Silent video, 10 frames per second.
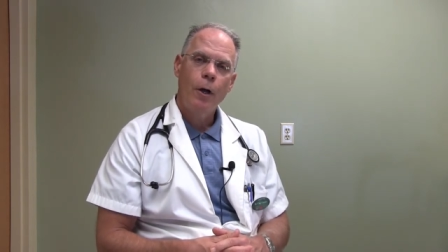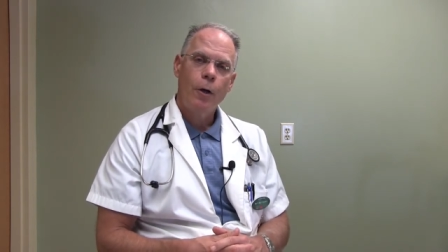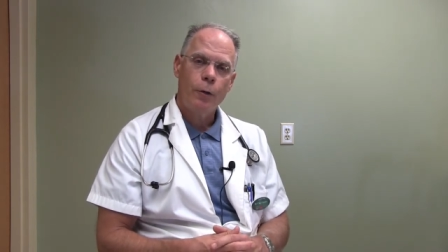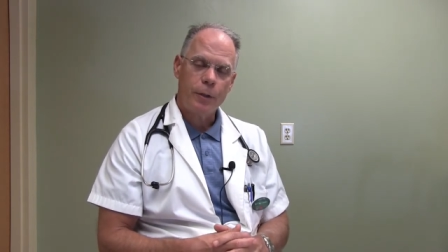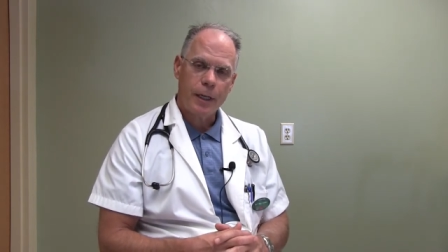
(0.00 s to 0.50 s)

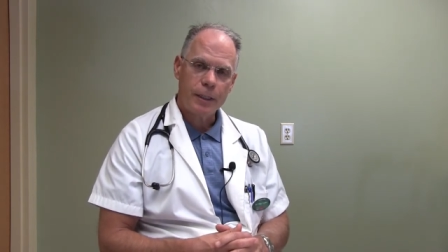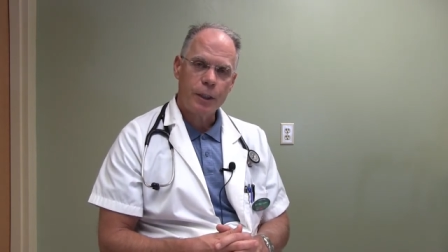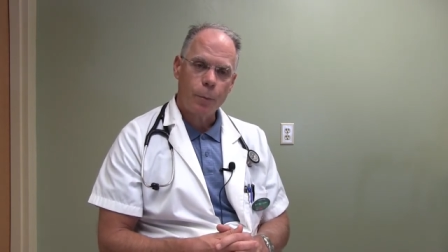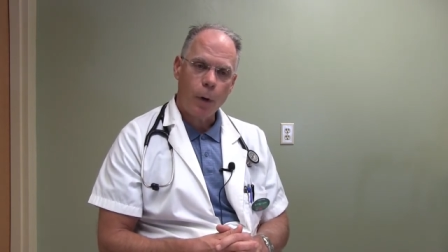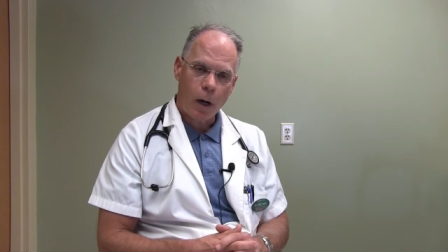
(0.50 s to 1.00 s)
who
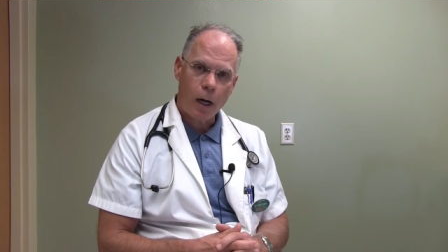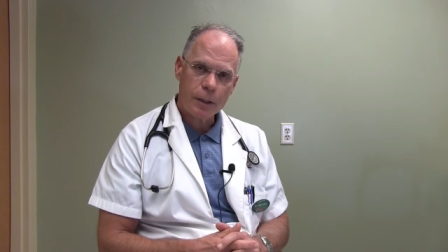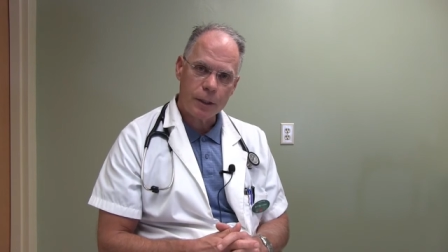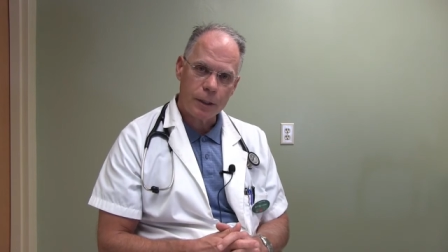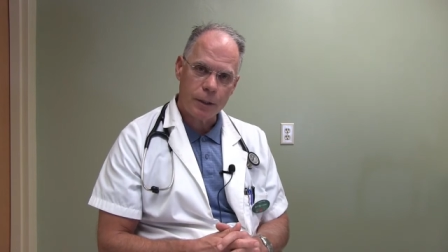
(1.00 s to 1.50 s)
tested
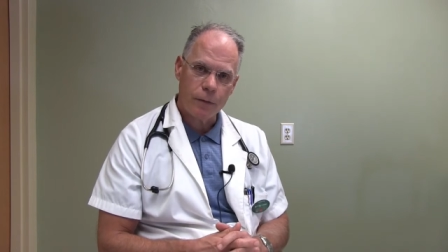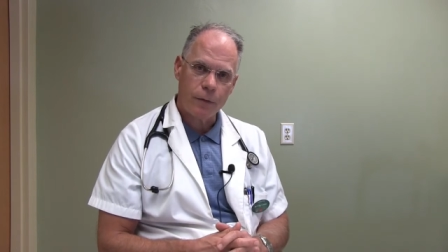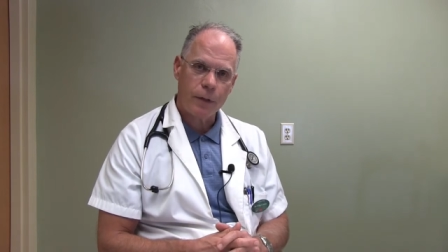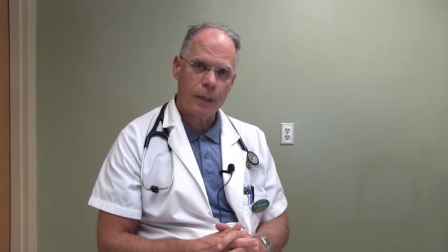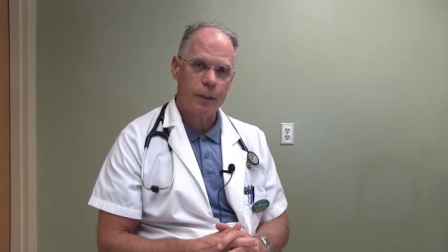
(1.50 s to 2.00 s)

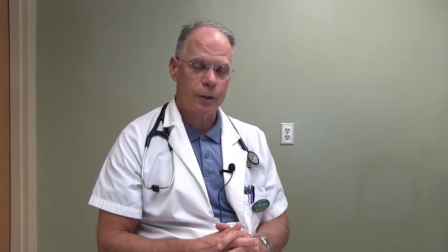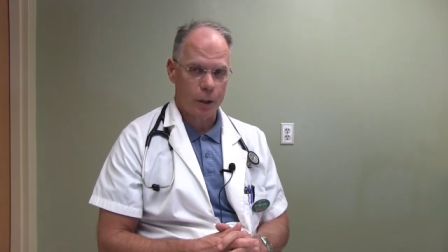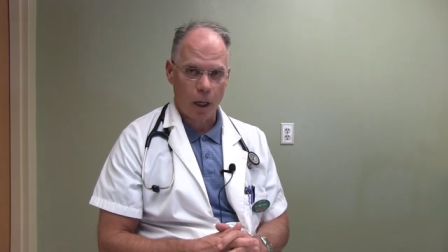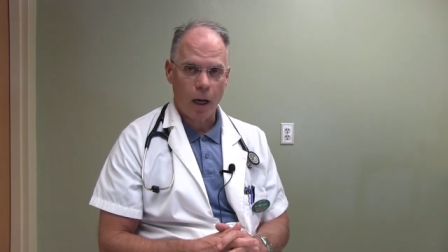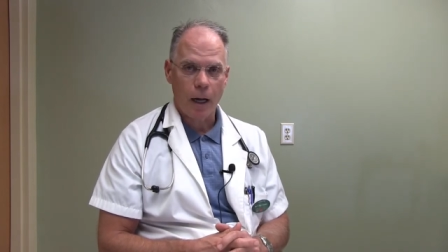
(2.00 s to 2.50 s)
positive in
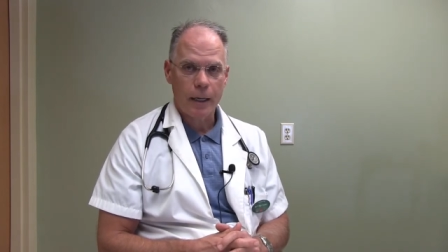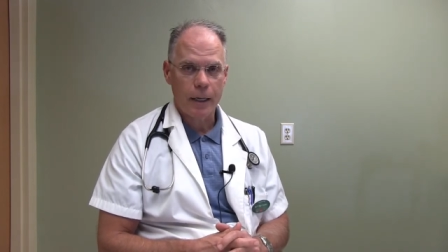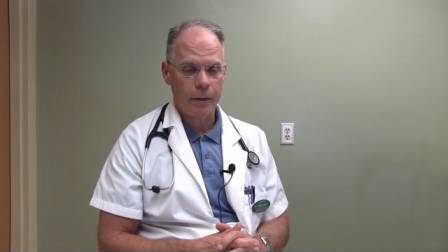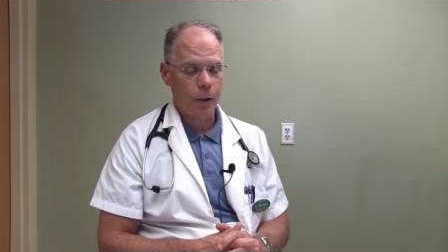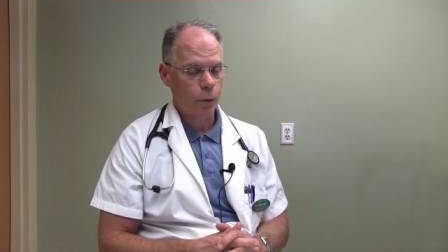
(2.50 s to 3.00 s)
July
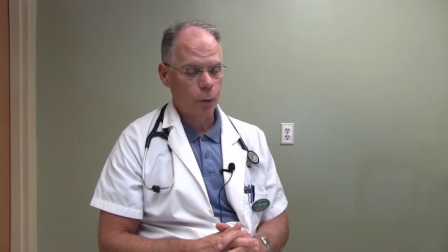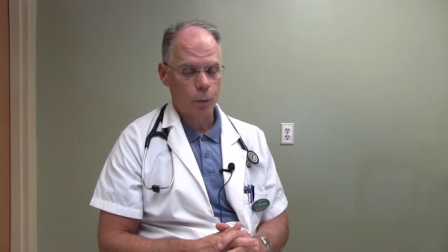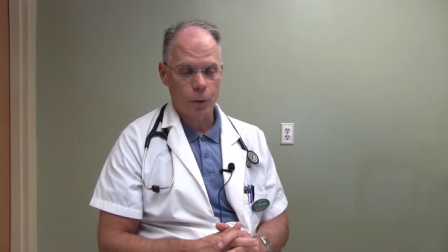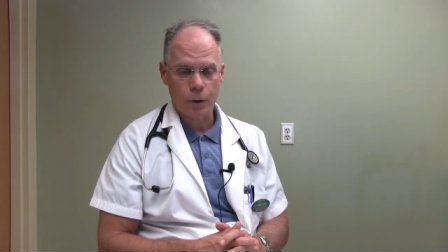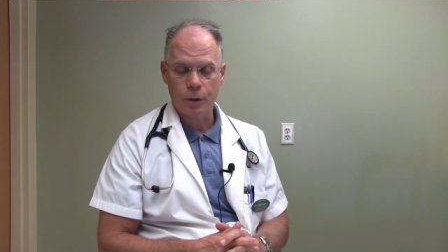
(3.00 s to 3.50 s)
and the
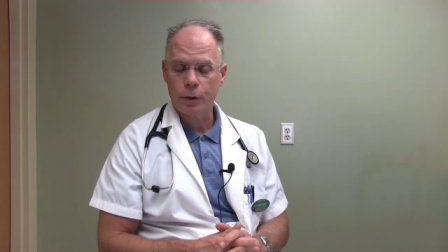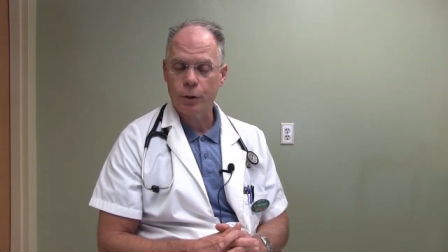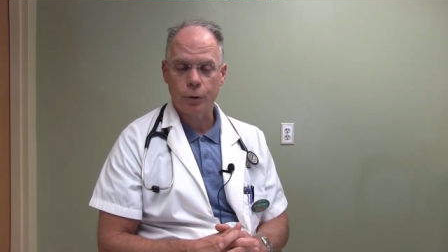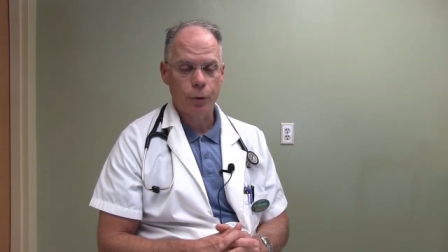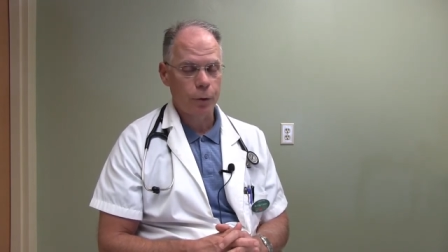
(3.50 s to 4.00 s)
was
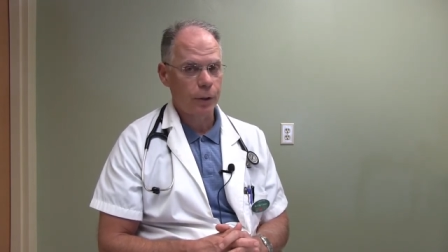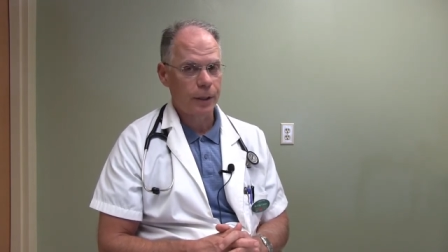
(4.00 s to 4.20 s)
sure